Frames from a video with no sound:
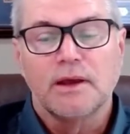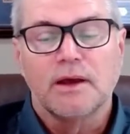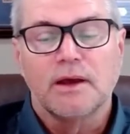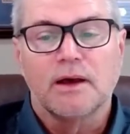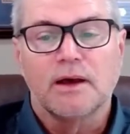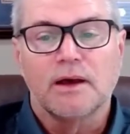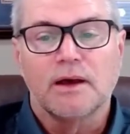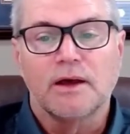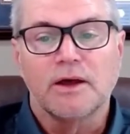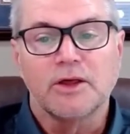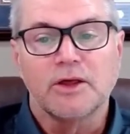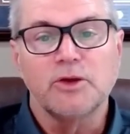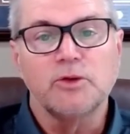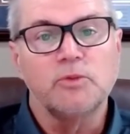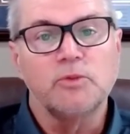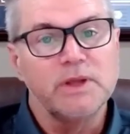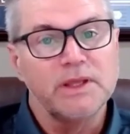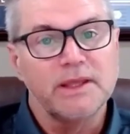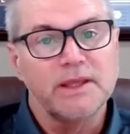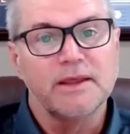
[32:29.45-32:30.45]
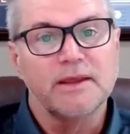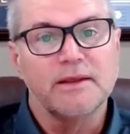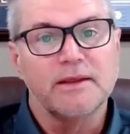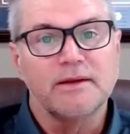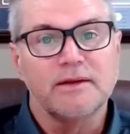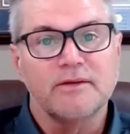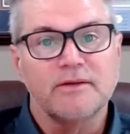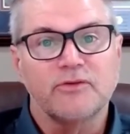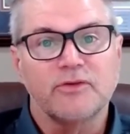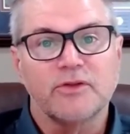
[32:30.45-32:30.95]
a good
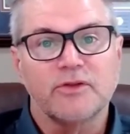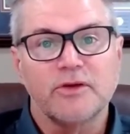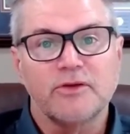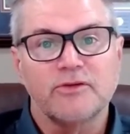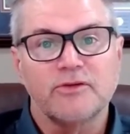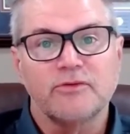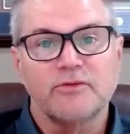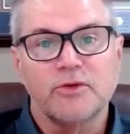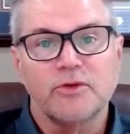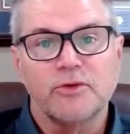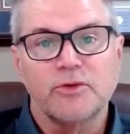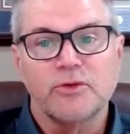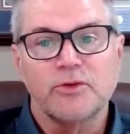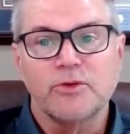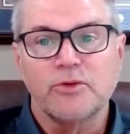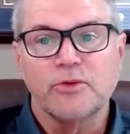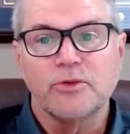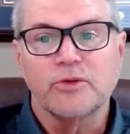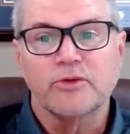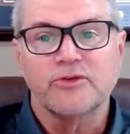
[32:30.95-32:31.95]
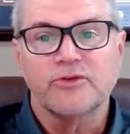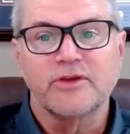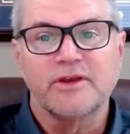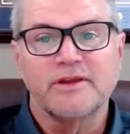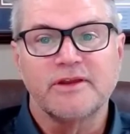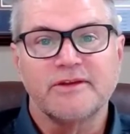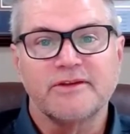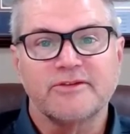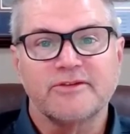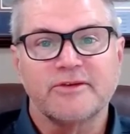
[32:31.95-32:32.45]
weekend for those of you who are
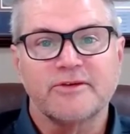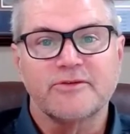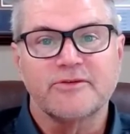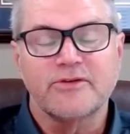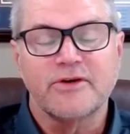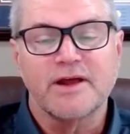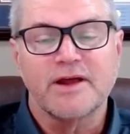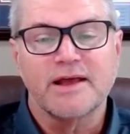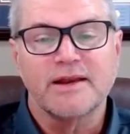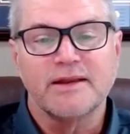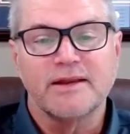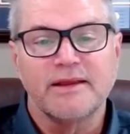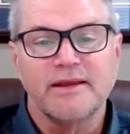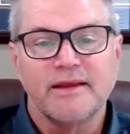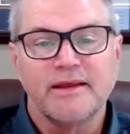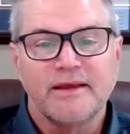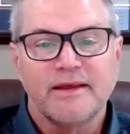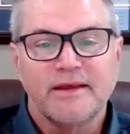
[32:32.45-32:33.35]
seeing this on Friday.